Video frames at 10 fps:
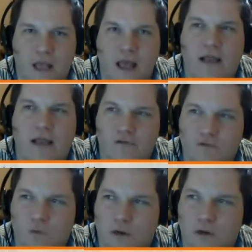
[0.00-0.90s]
I
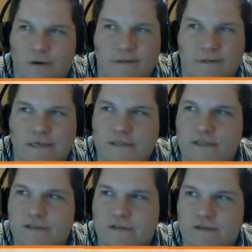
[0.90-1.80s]
use one called like
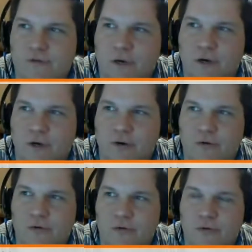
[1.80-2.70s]

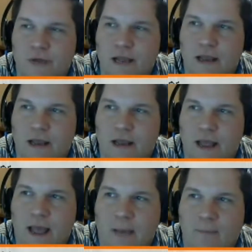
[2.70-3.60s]
Sumo
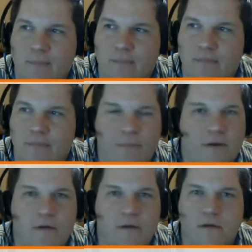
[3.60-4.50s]
app,
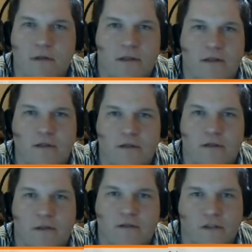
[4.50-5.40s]
and
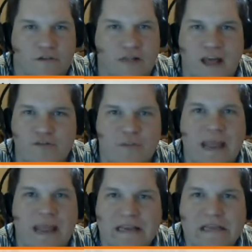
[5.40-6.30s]
then it's like
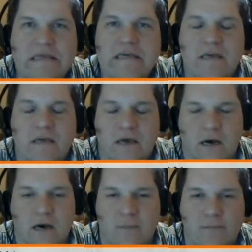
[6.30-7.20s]
/paint.
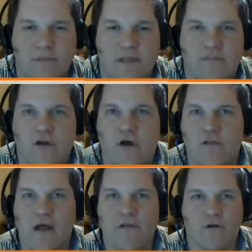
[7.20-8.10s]
It's all
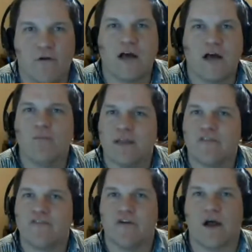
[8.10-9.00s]
they're
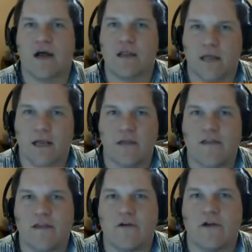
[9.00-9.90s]
cloud-based, so they're online on
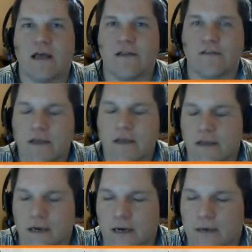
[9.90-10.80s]
the internet.
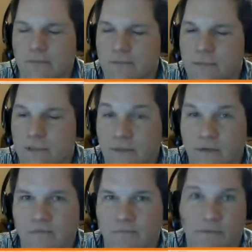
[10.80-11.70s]

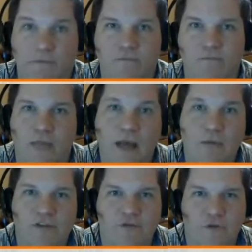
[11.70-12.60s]
That
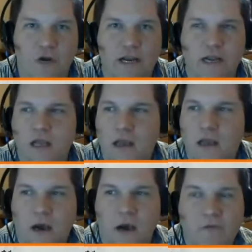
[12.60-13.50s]
one's free.
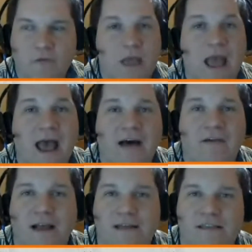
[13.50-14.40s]
If you
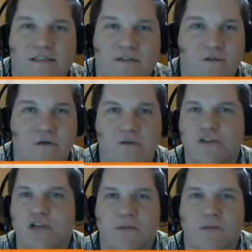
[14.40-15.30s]
have access to
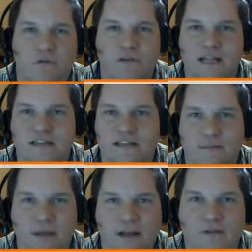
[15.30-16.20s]
Photoshop, of course, that's the
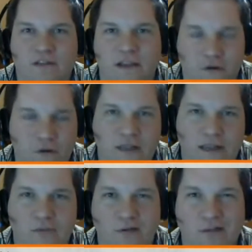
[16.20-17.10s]
best. But then you're
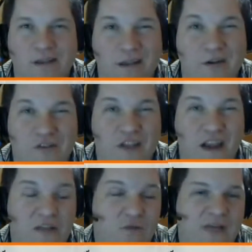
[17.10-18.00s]
looking at really
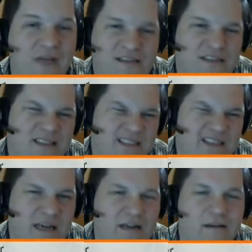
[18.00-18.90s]
understanding graphics and
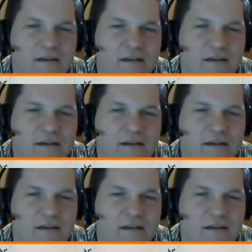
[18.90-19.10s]
design.